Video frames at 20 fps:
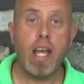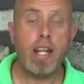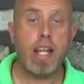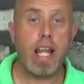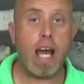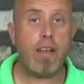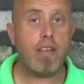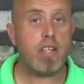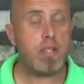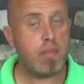
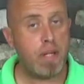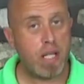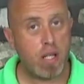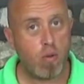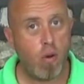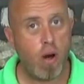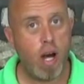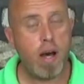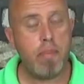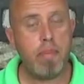Now, there's been
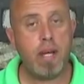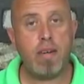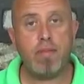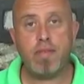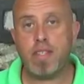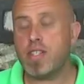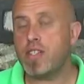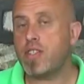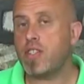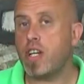quite a bit
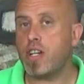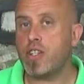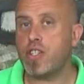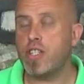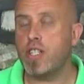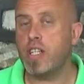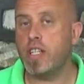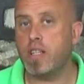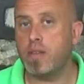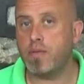of a
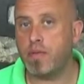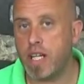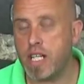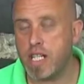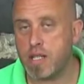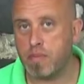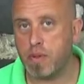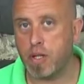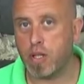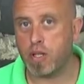discussion in the
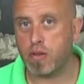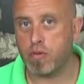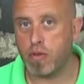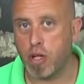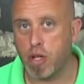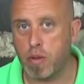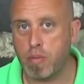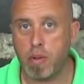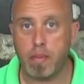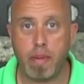Facebook
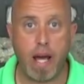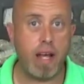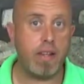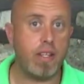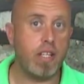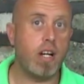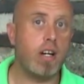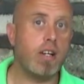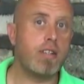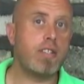group about
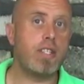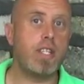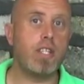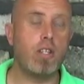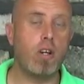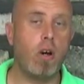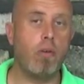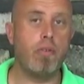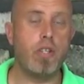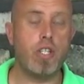the
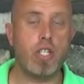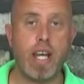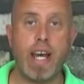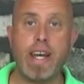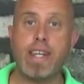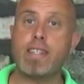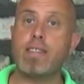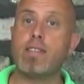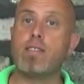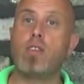RC coffee
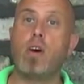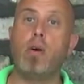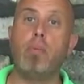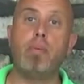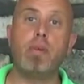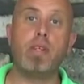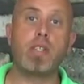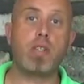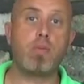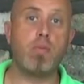chats and
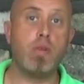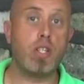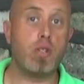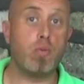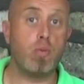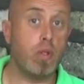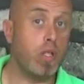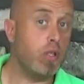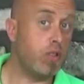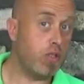topics
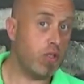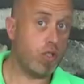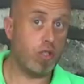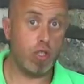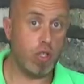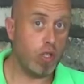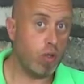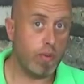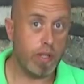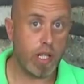which
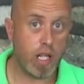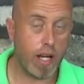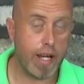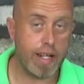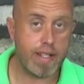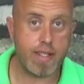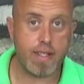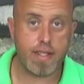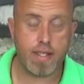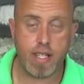you would
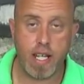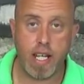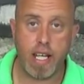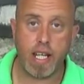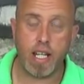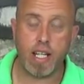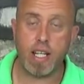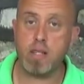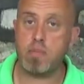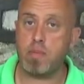like to
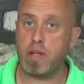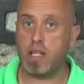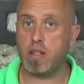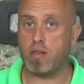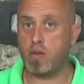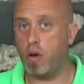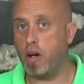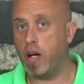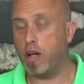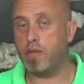see, and there's
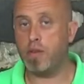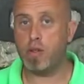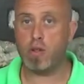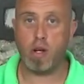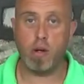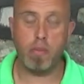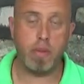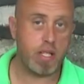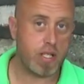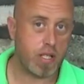been quite a few
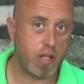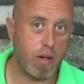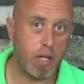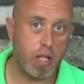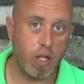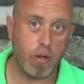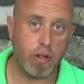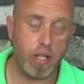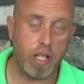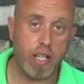comments
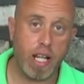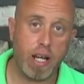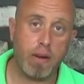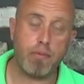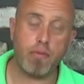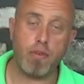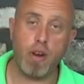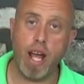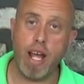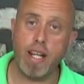going on in
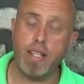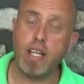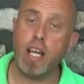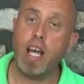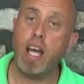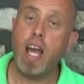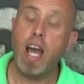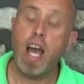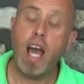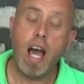that thread.
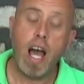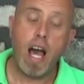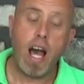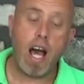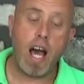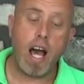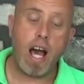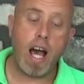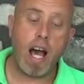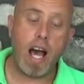
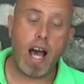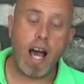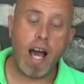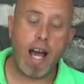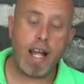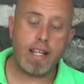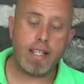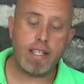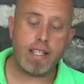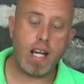
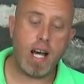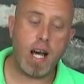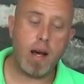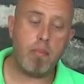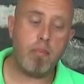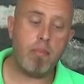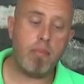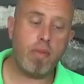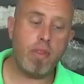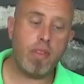
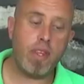There's